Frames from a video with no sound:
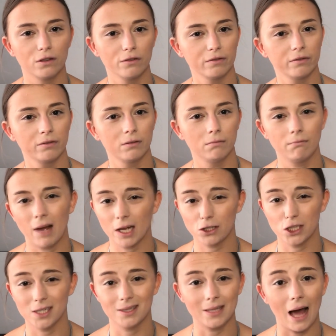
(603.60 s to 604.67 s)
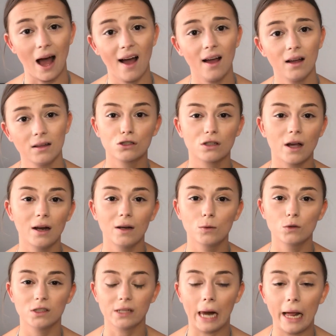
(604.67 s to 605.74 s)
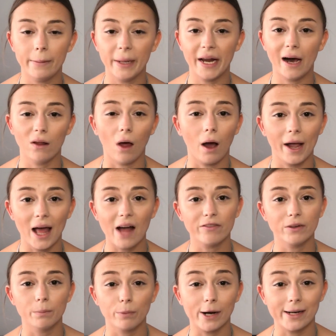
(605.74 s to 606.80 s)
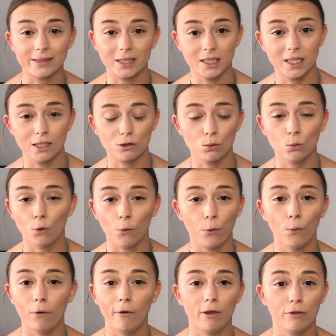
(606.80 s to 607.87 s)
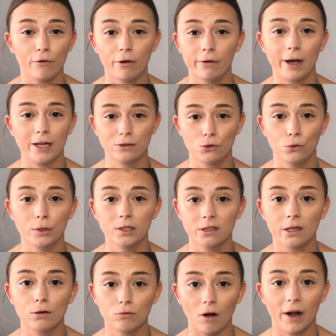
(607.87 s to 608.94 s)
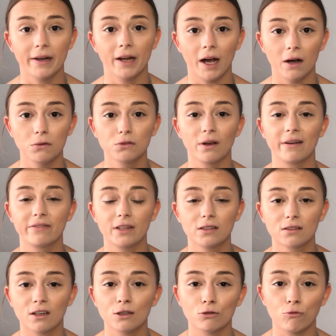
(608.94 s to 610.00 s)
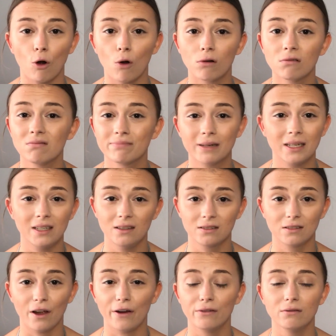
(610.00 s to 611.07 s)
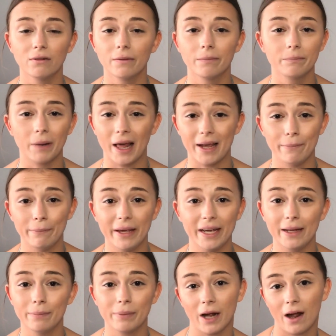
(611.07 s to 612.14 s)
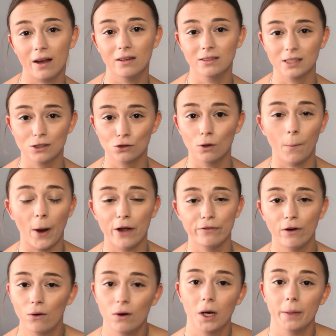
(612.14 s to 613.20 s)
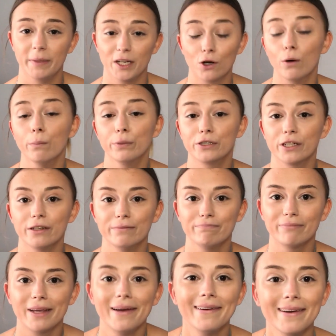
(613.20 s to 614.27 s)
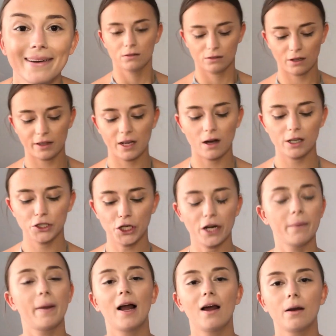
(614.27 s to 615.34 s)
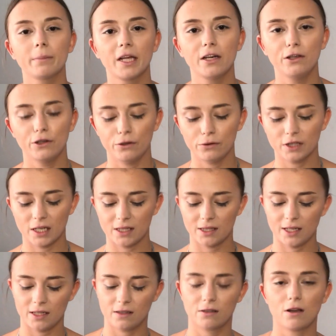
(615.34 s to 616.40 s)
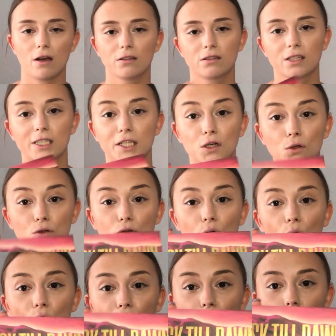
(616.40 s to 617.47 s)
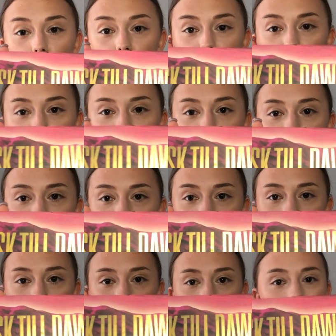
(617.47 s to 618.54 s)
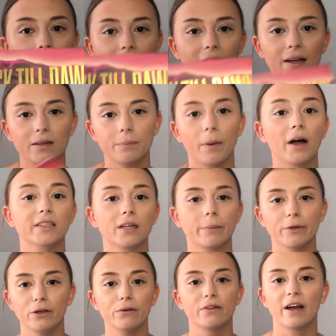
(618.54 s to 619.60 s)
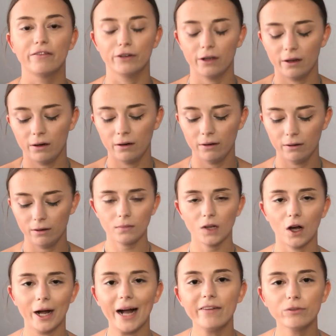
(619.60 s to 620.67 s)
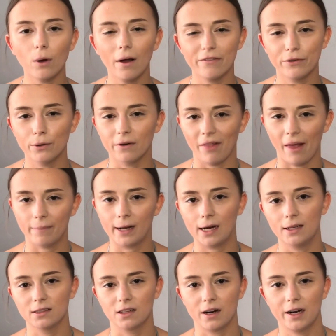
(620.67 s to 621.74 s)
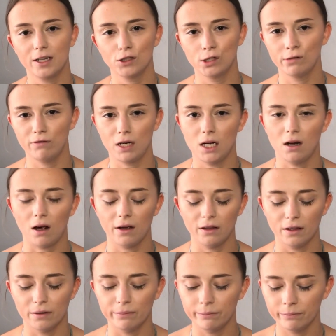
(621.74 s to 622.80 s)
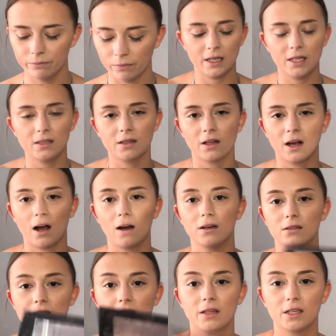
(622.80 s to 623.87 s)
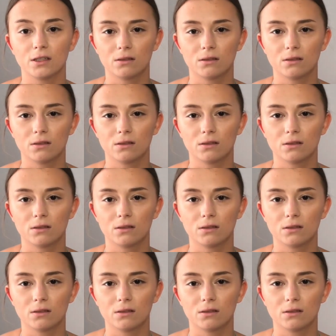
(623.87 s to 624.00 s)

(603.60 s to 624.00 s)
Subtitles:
of matches that. Just a little disclaimer now that I haven't practiced this or thought it through at all until right now, so if this goes wrong, please don't blame me because it's not my fault, I'm incompetent. So the eyeshadow palette I'm gonna use is this Dusk Till Dawn Ultraviolet palette by W7. I have quite a few of their palettes and I actually really like them. These are the colours that